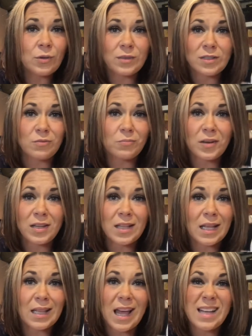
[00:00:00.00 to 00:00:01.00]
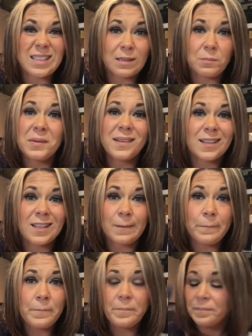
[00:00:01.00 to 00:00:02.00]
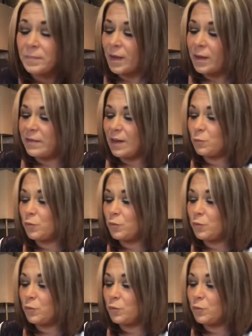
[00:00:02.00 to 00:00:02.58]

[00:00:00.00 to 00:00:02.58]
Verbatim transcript: with somebody that lacks empathy, that